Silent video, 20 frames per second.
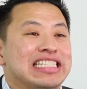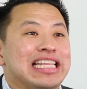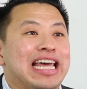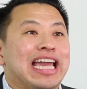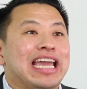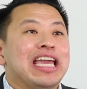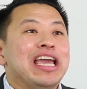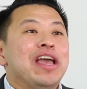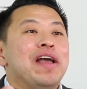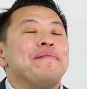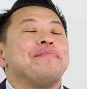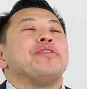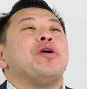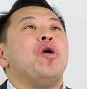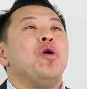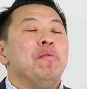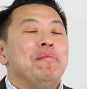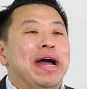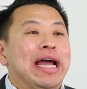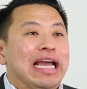it's like,
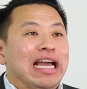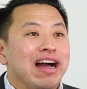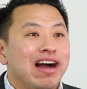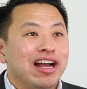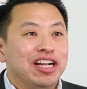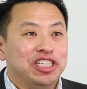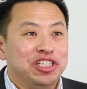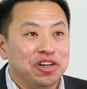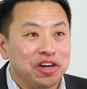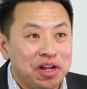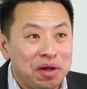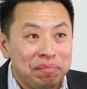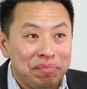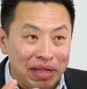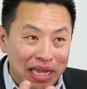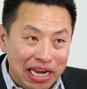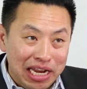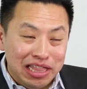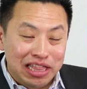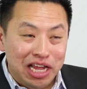Oh my gosh, you're
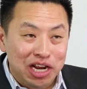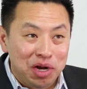complaining